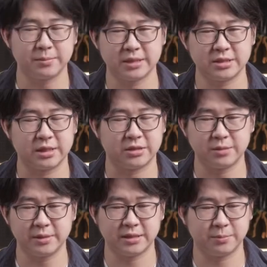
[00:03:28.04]
mentioning
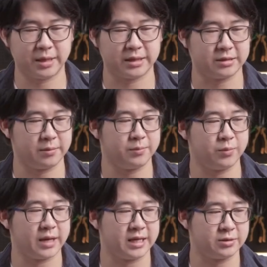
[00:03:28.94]
so many complaints,
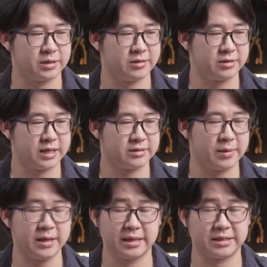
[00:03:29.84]
what actually attracts
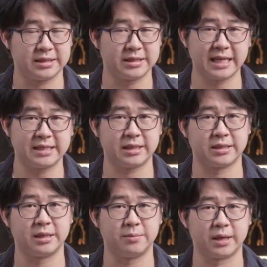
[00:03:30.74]
me is its landing
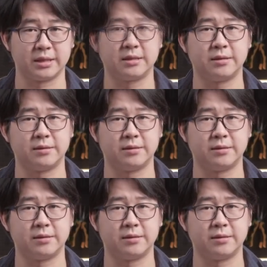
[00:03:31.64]
gear part.